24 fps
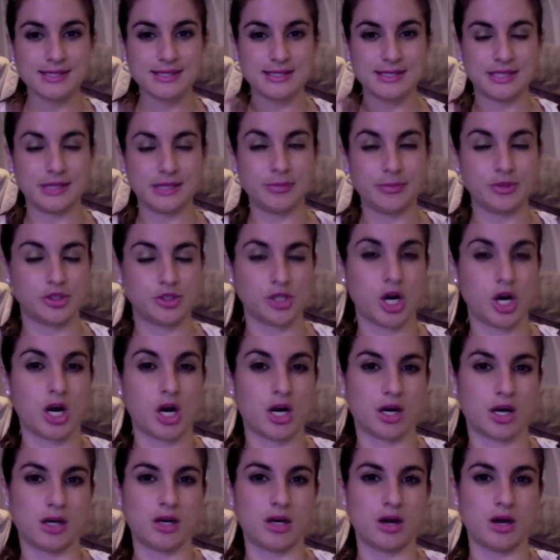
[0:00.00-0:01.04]
deep,
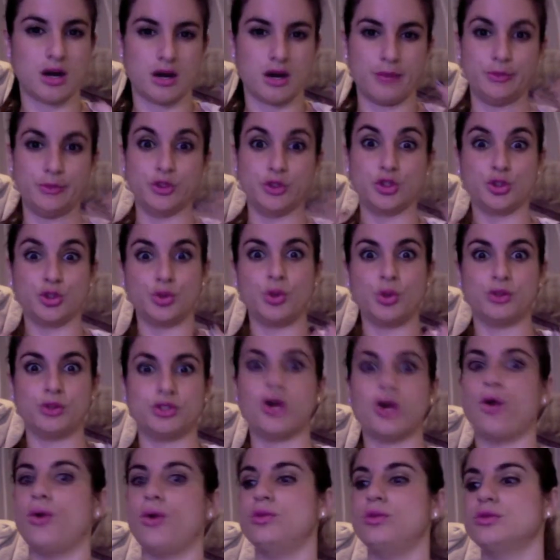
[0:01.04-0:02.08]
dark jewel
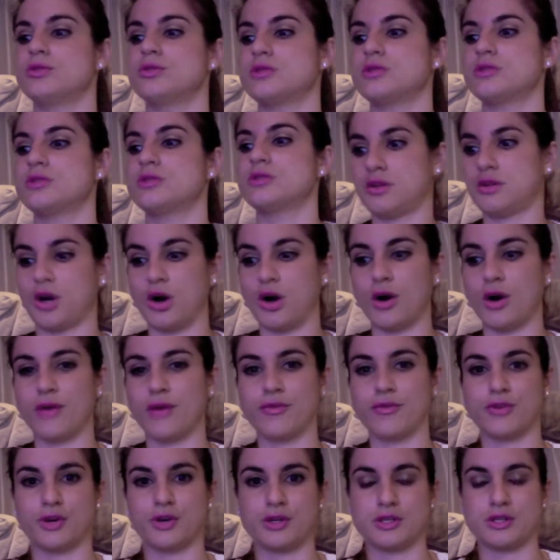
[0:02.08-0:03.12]
tones they're going
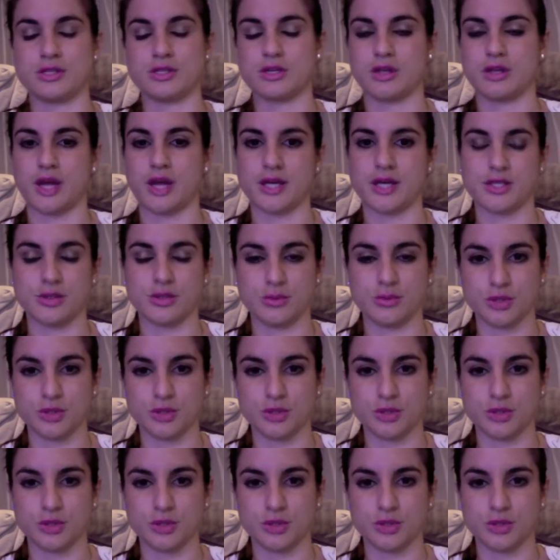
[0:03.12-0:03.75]
for in this collection,